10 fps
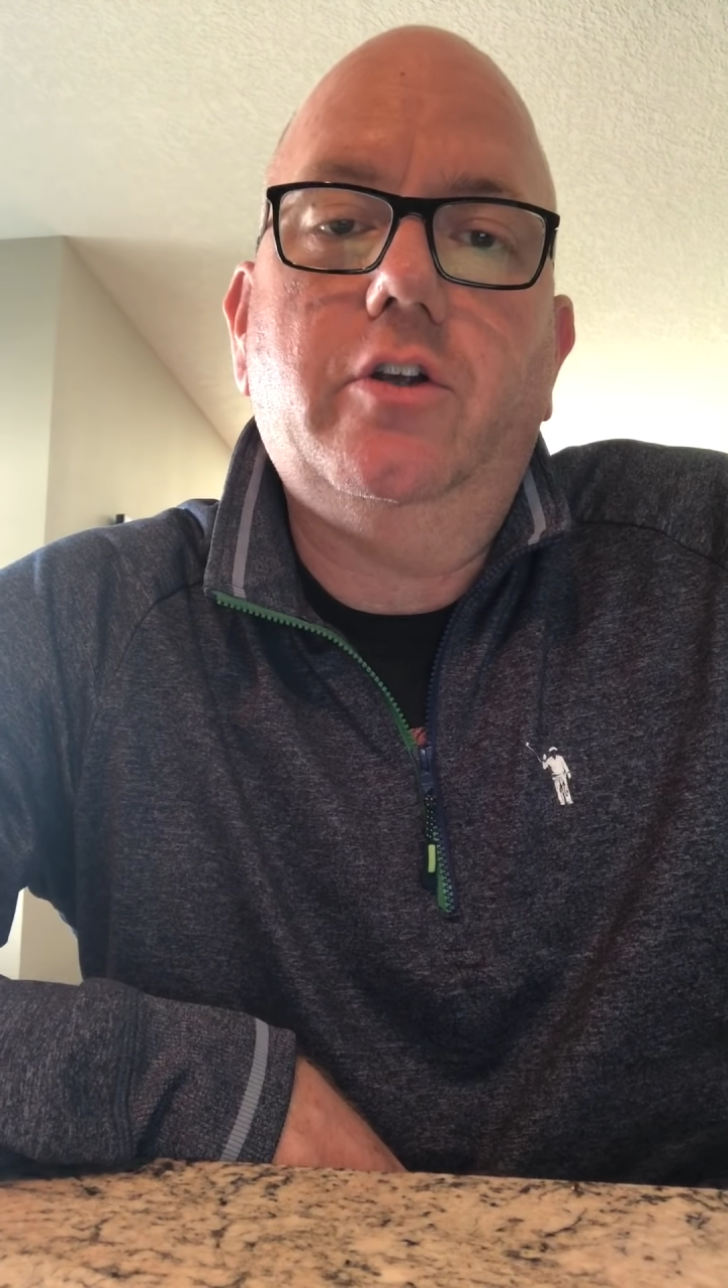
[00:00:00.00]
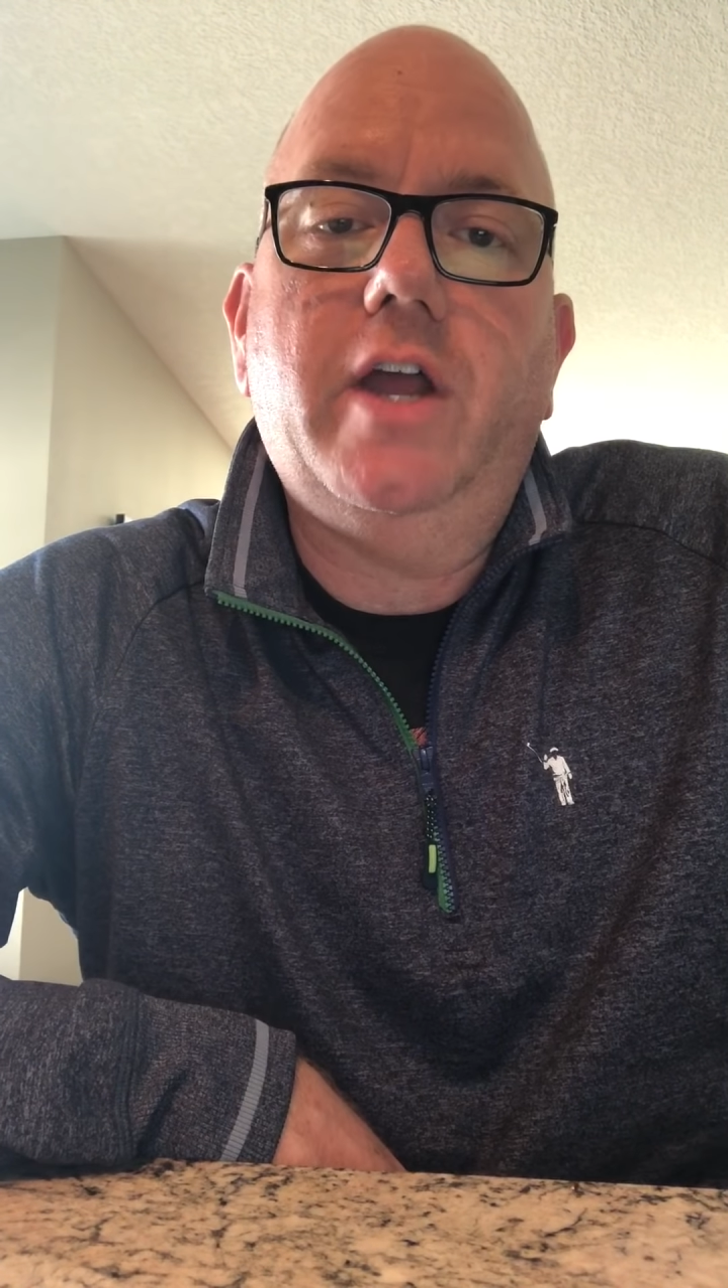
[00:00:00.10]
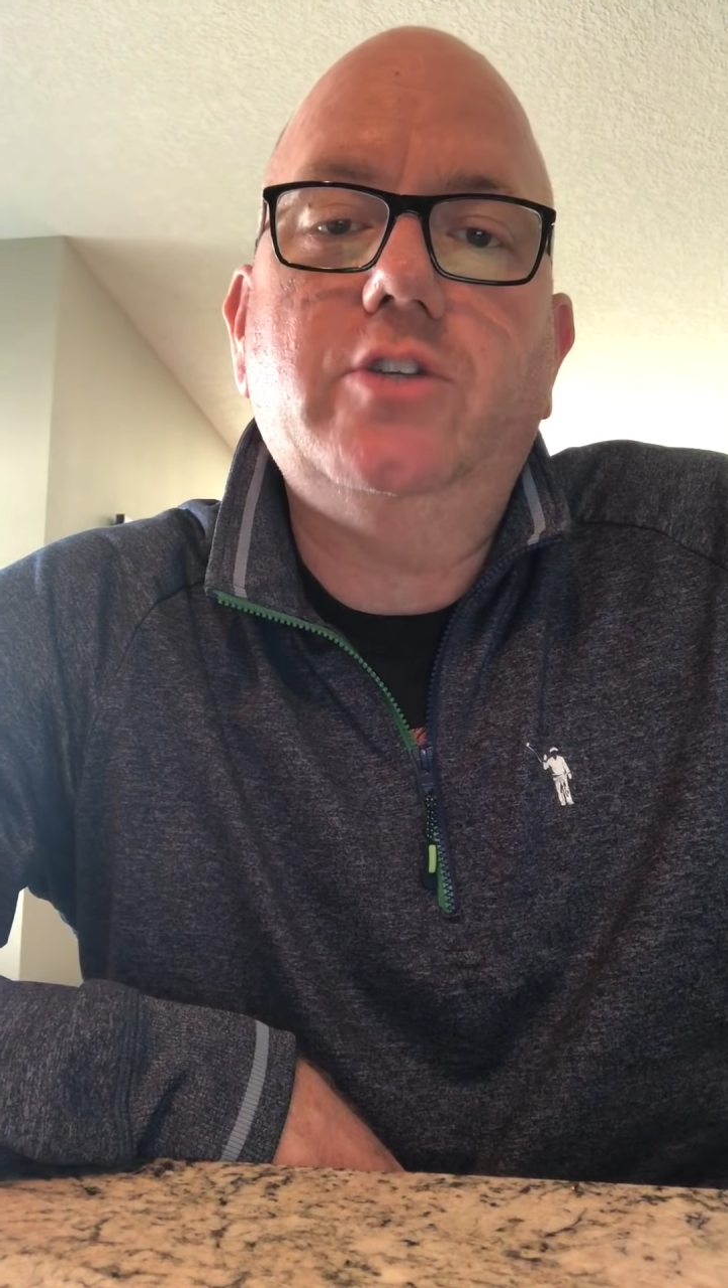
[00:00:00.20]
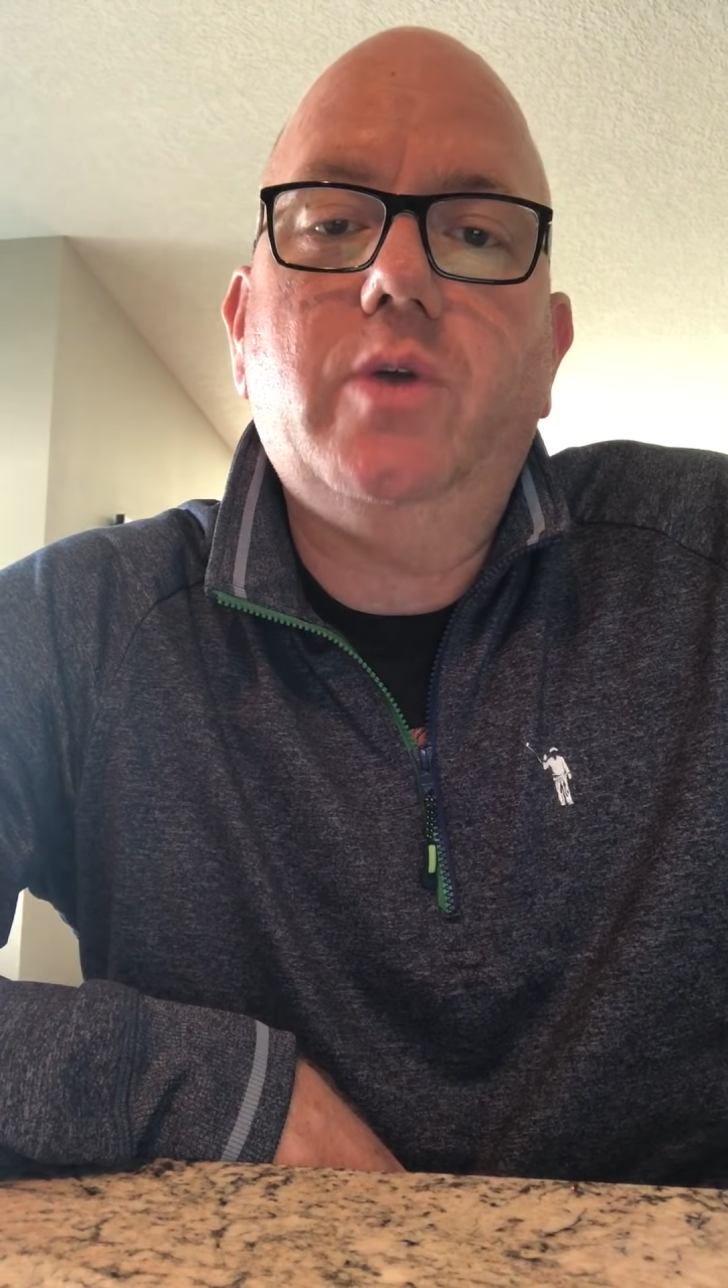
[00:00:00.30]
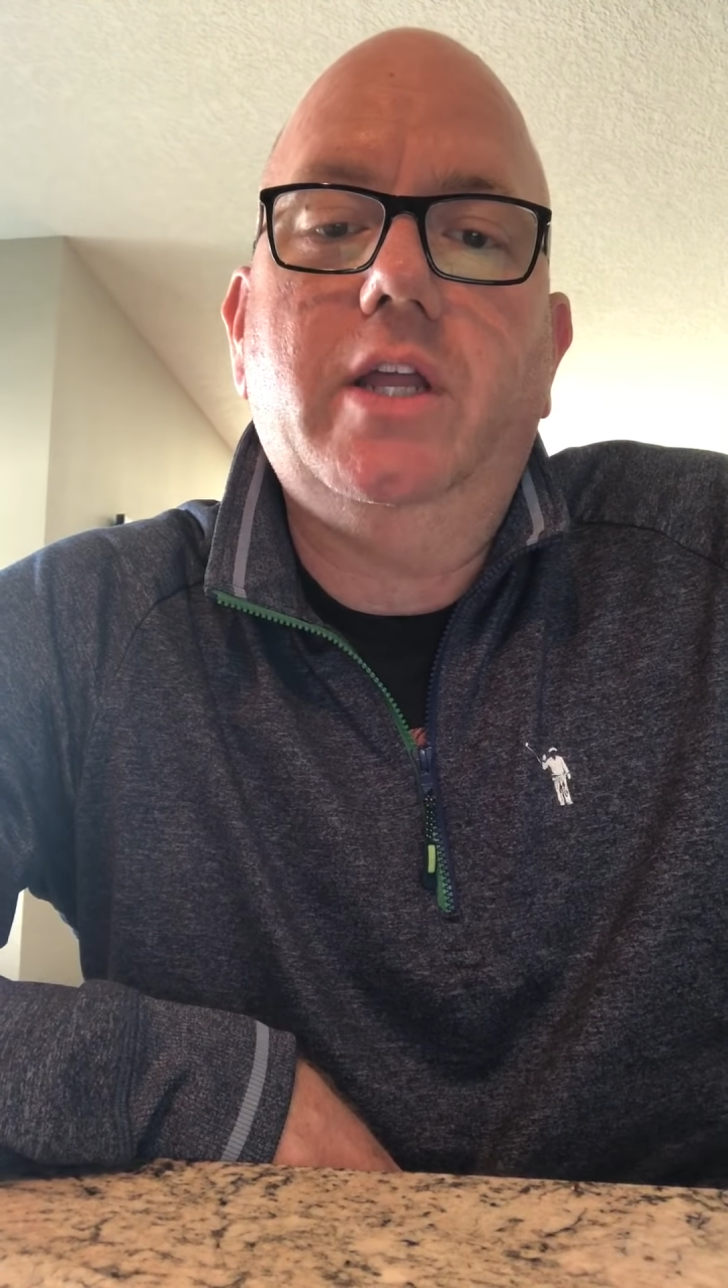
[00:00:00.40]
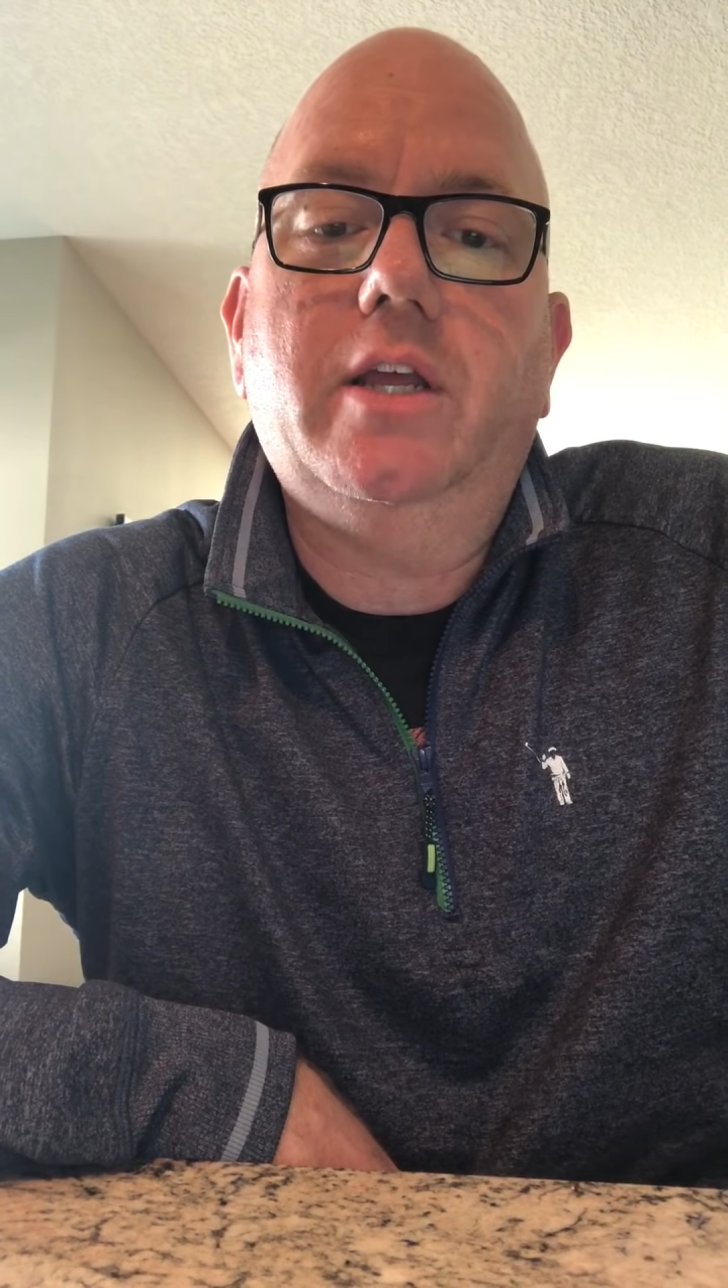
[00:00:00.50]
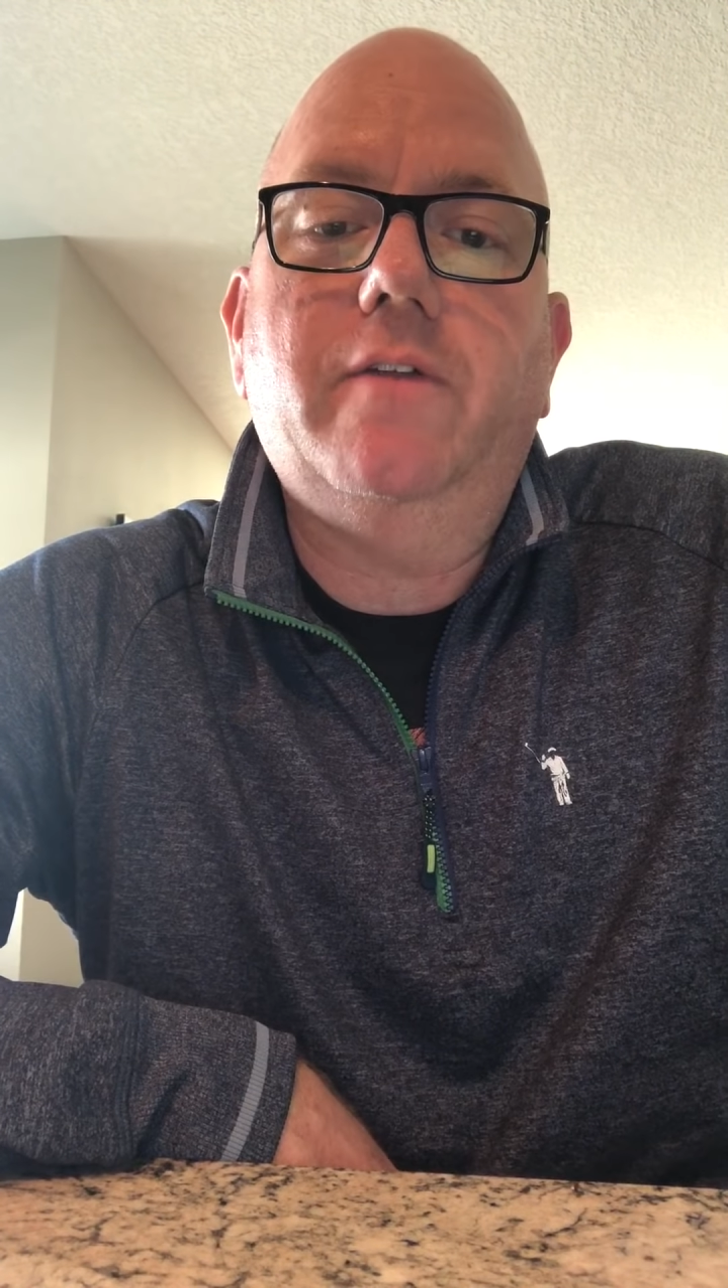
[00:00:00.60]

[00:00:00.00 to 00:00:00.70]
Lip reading: are graduating